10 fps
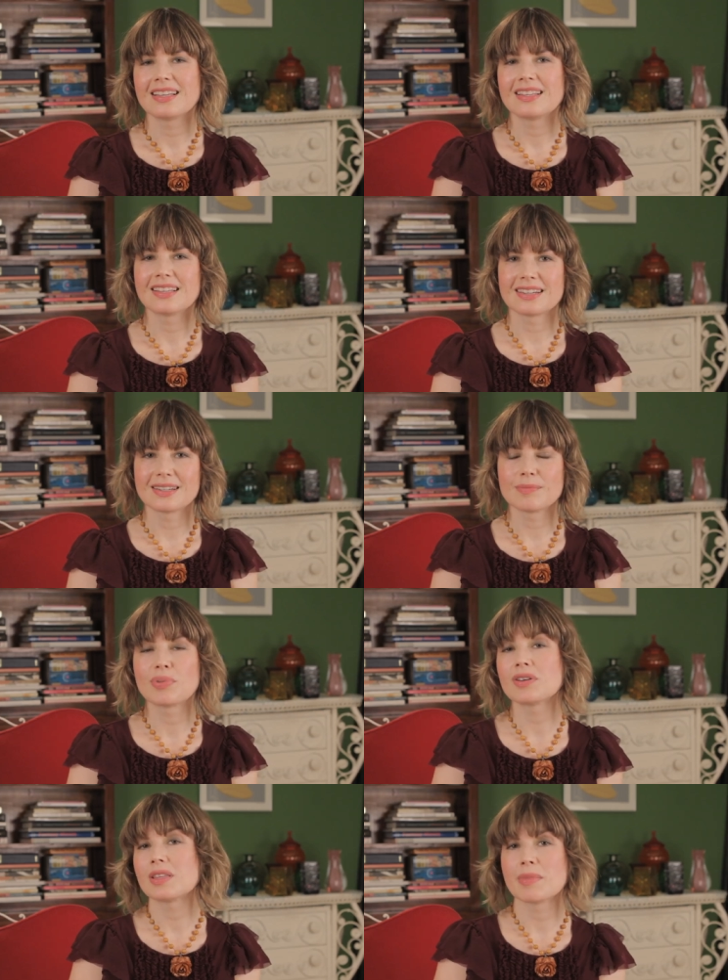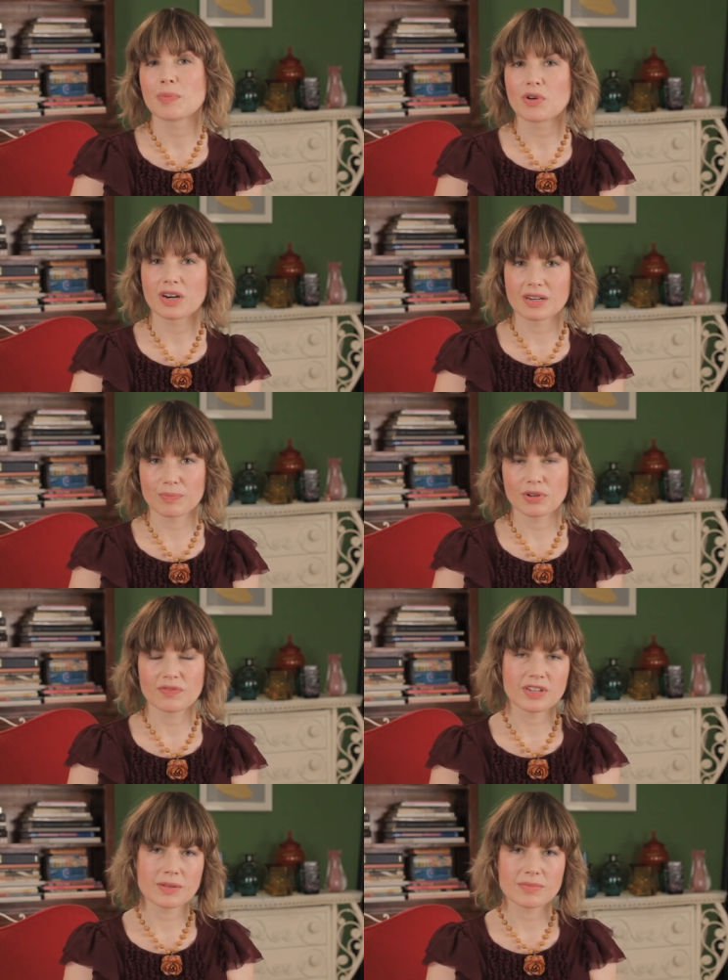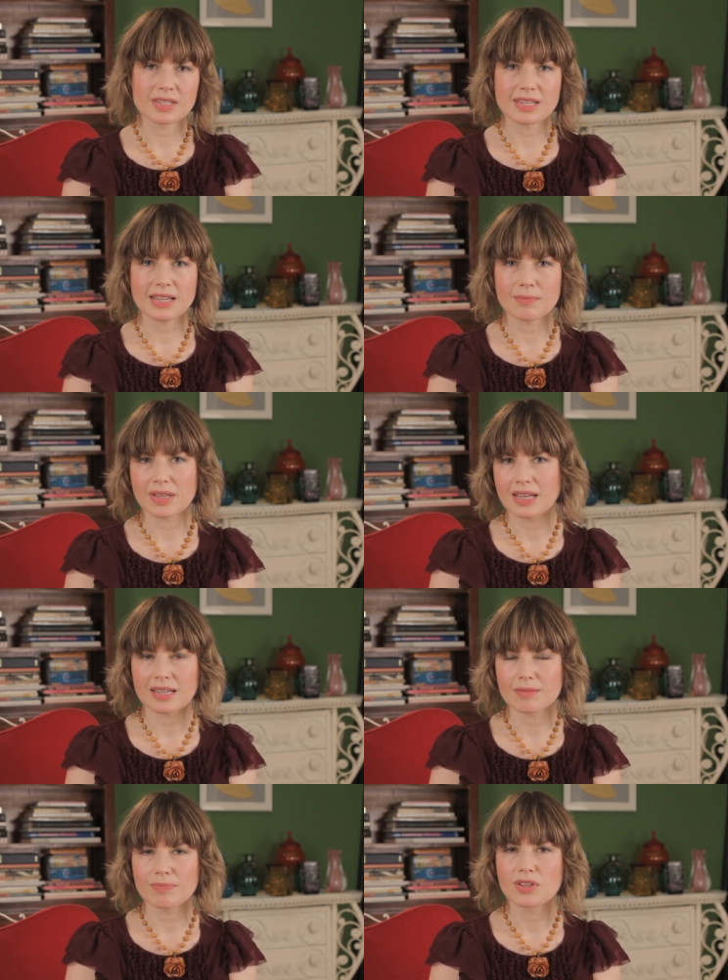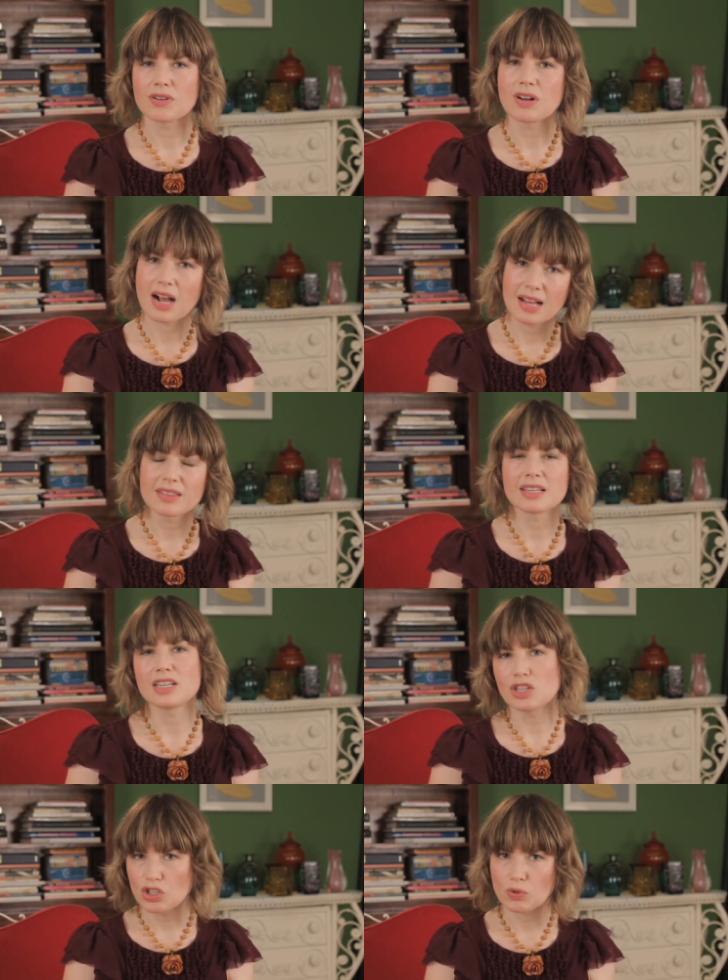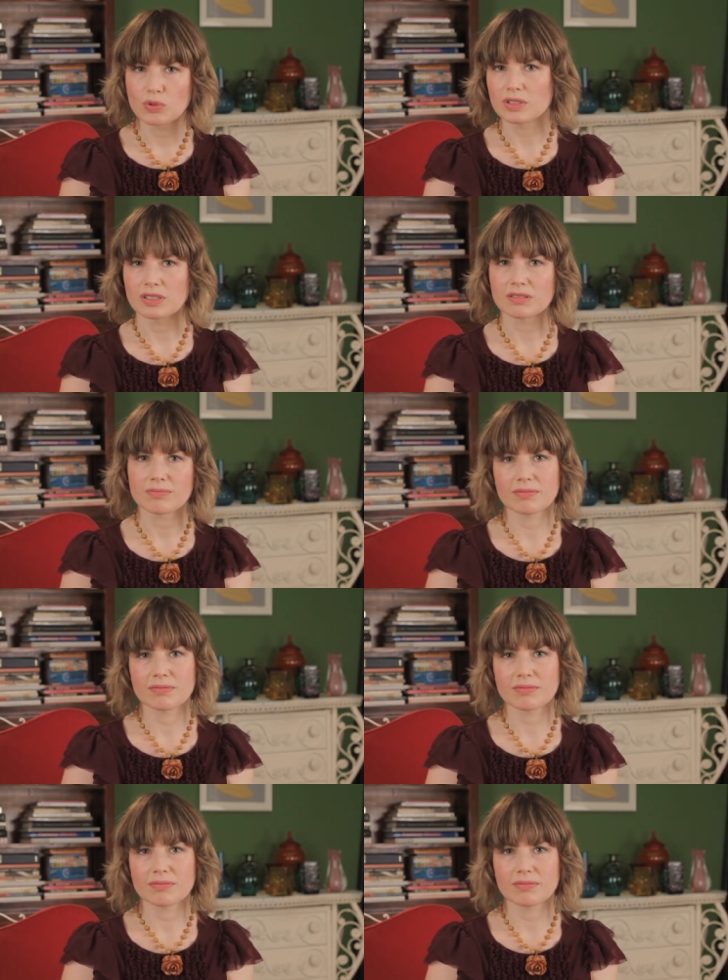both the Memoir perfumes seem like they're not the usual